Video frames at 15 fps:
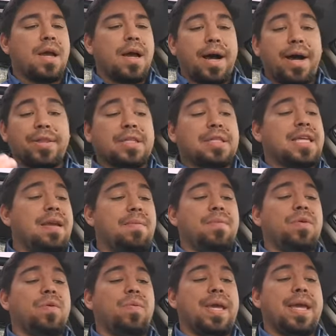The team
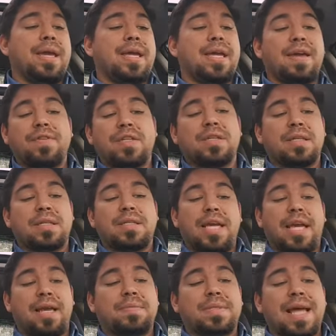of the week given to the
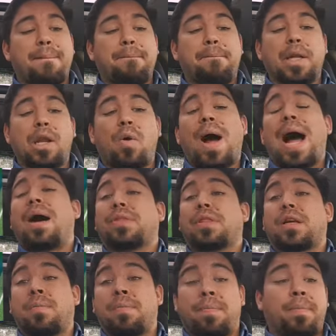teams that blow out
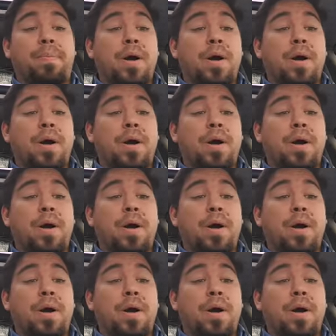their